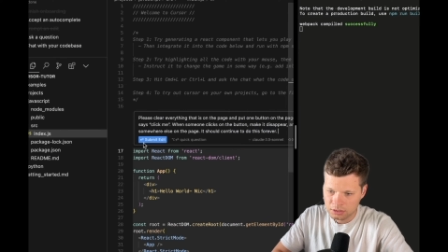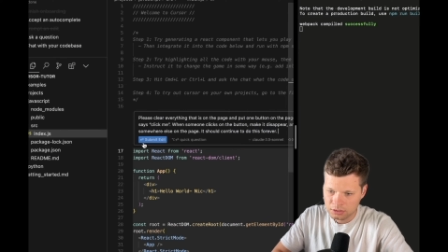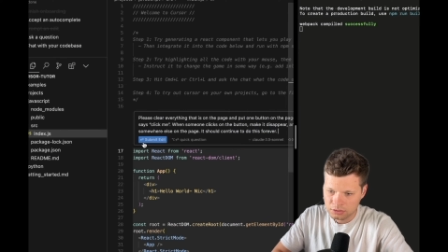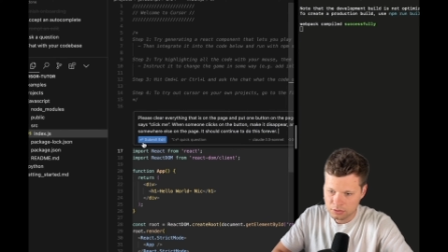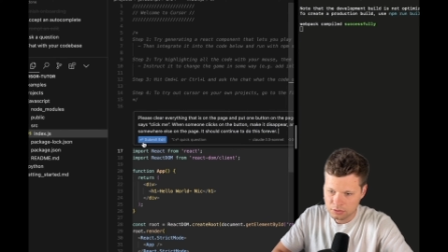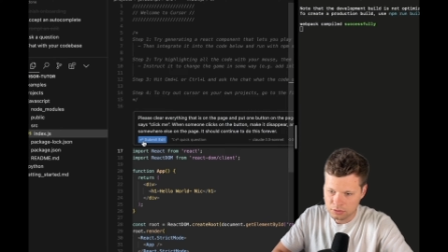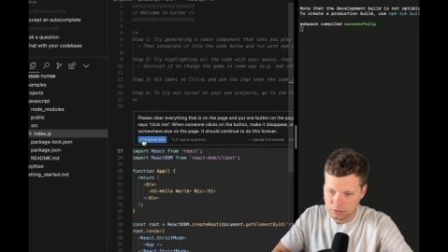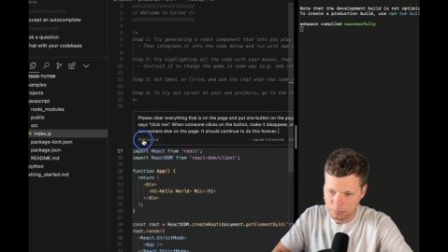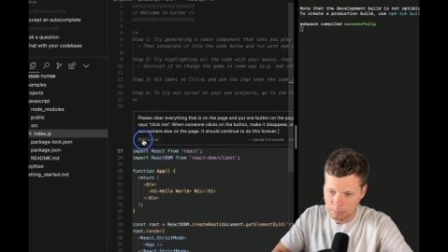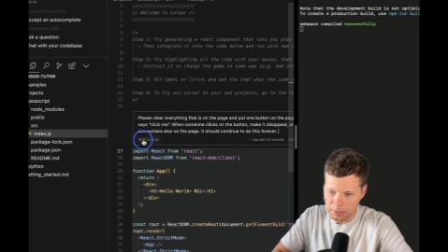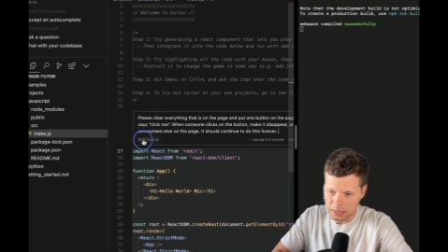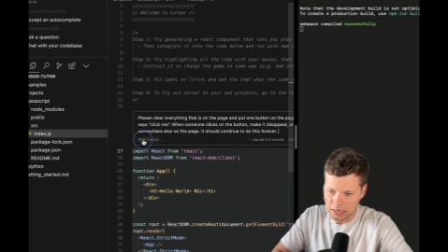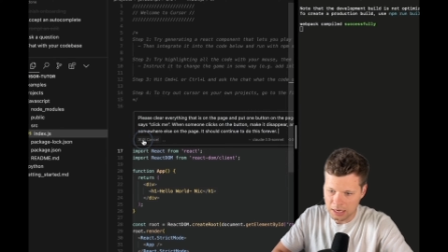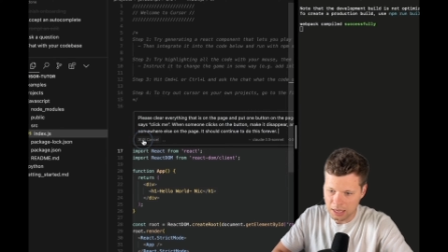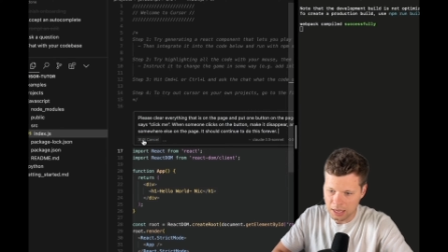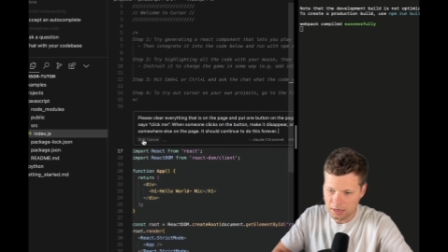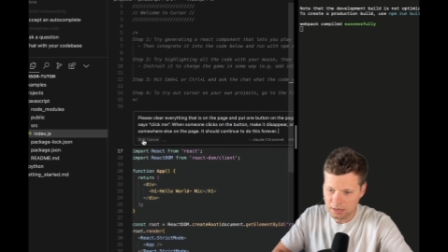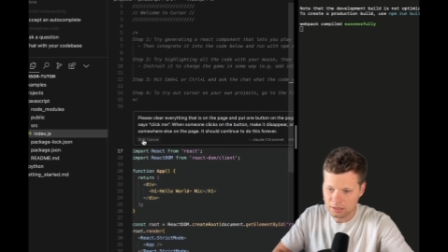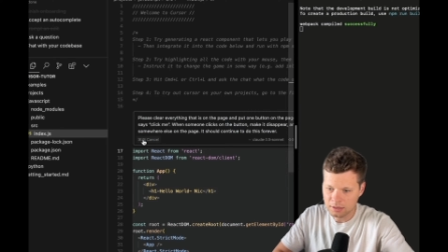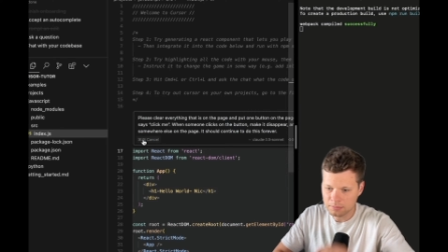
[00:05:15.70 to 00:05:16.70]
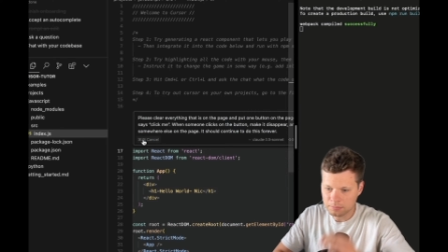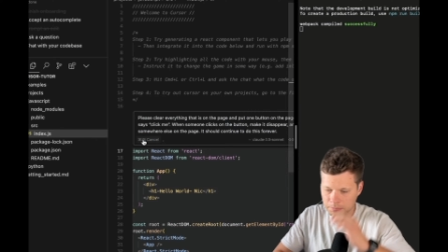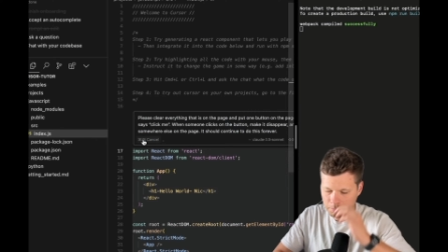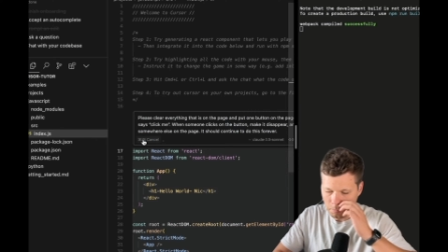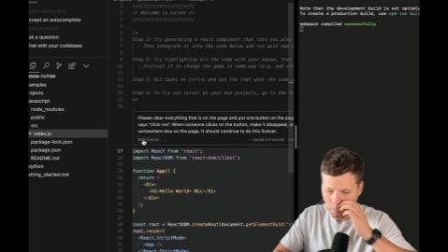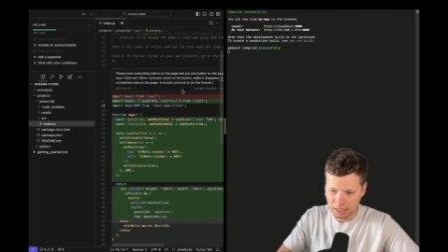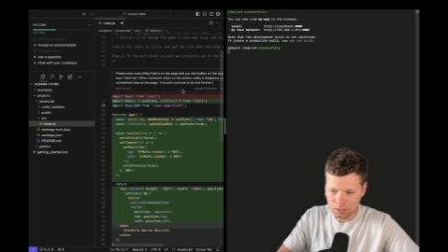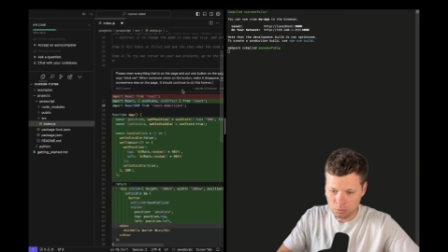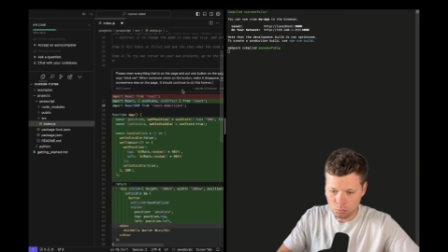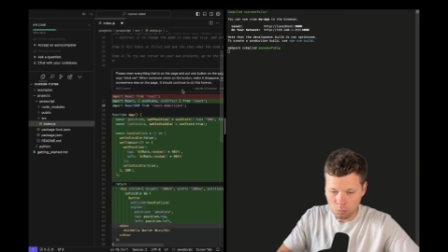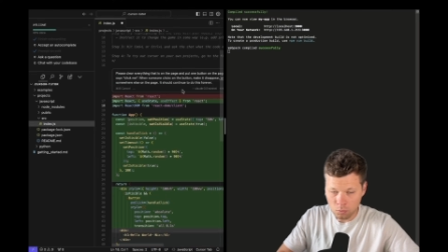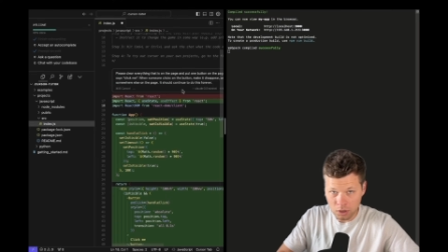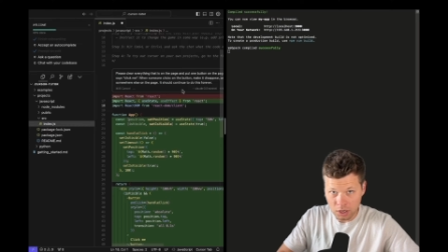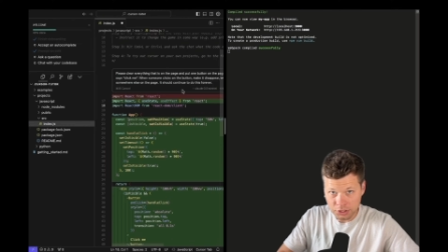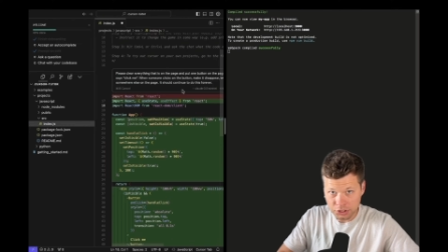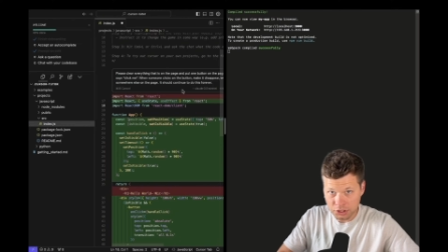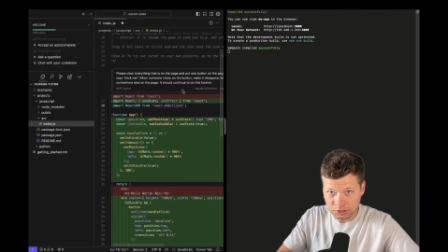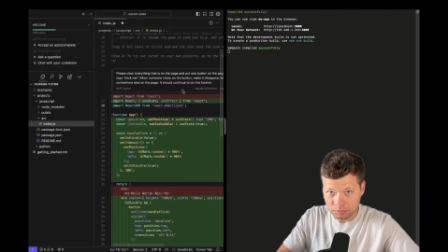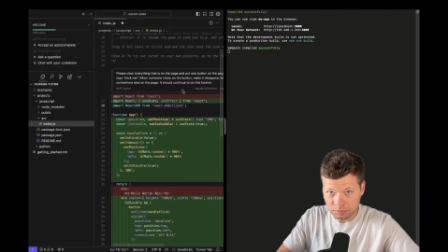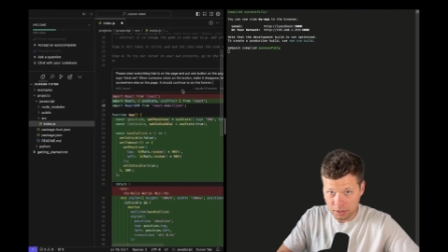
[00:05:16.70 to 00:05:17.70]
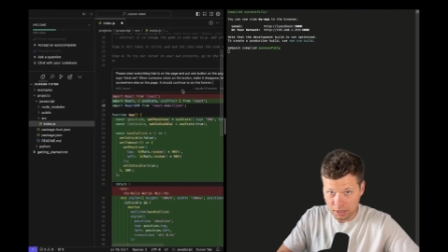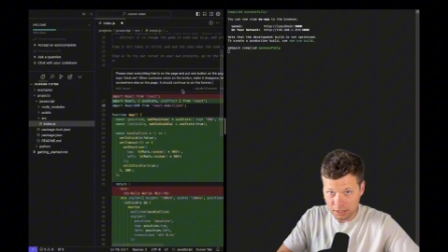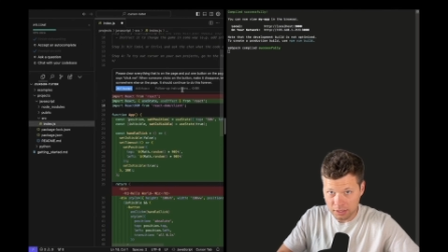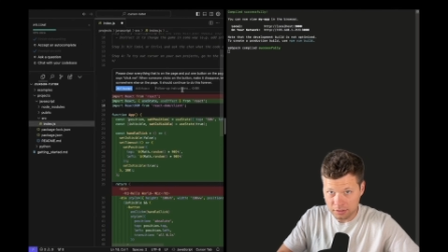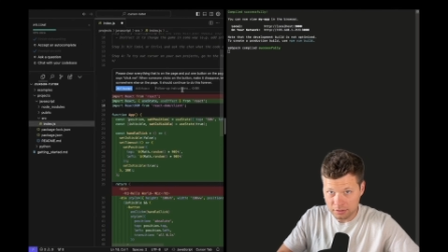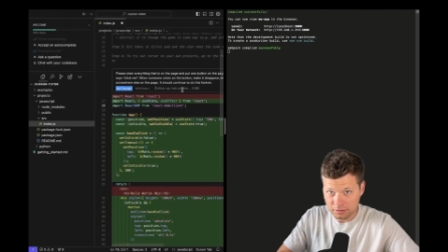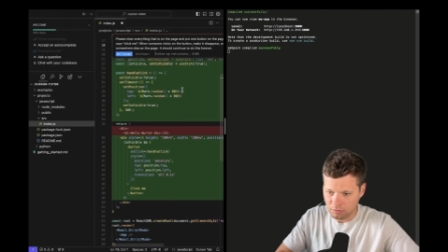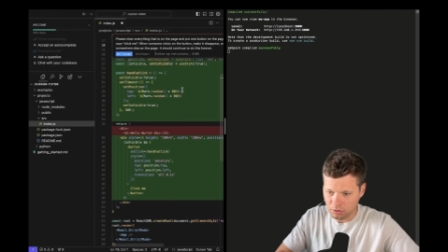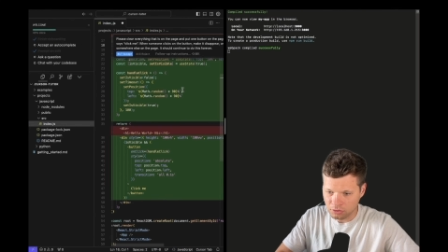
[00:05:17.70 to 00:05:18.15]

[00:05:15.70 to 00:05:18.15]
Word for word: Submit edit and watch it write.